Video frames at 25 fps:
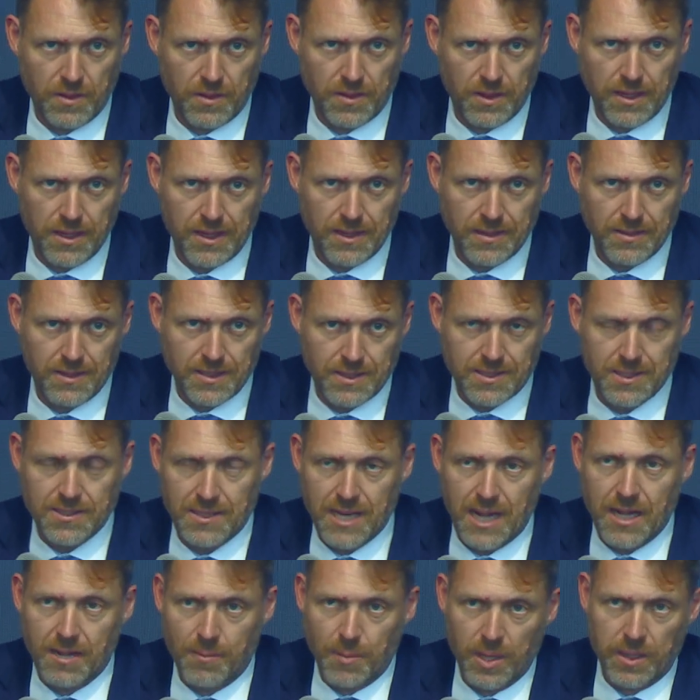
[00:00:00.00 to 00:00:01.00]
the
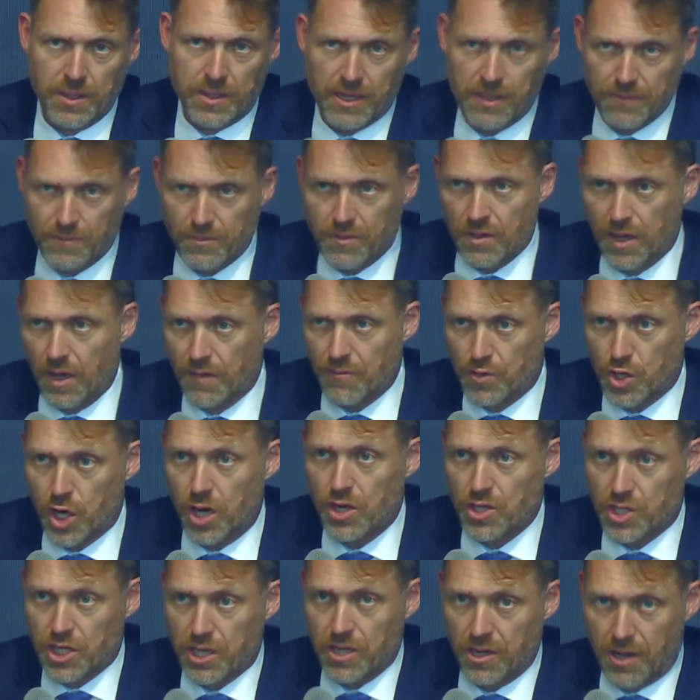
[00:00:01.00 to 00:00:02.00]
sustainability of
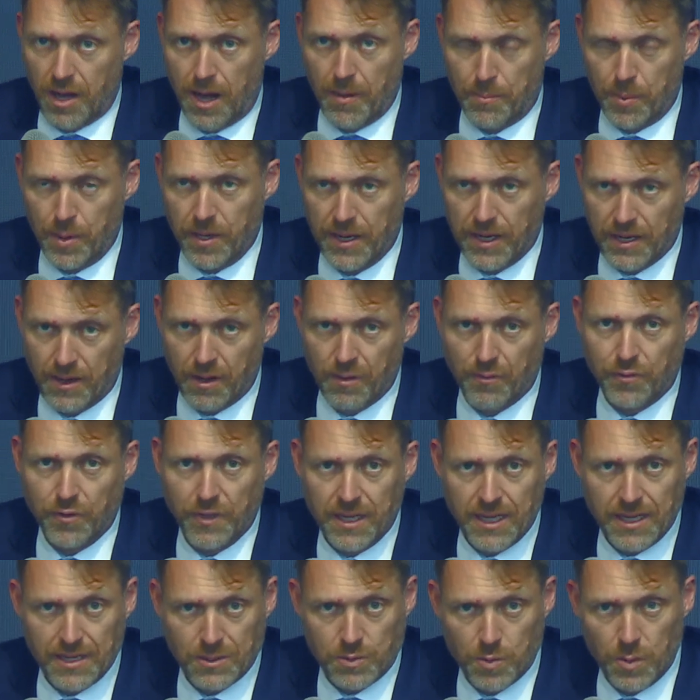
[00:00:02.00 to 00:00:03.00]
charging and operating our
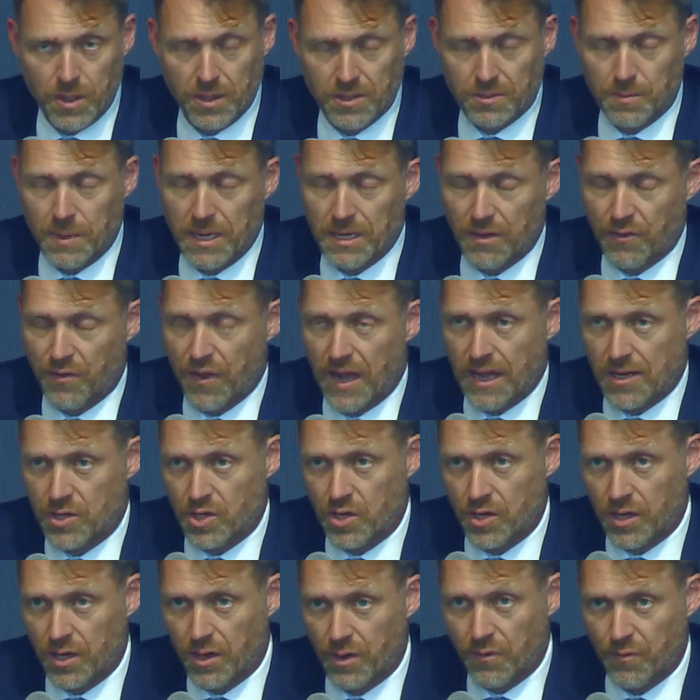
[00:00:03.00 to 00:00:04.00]
fleet, as well as
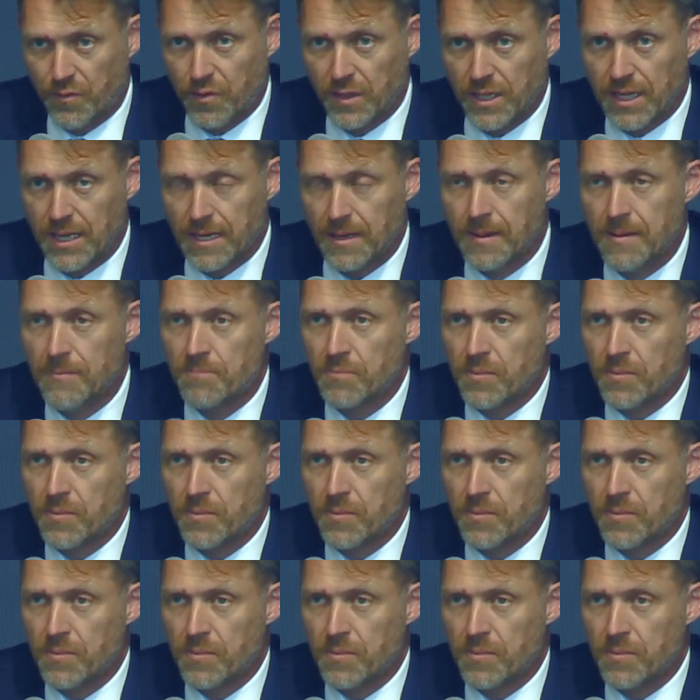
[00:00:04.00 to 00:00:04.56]
manufacturing our fleet,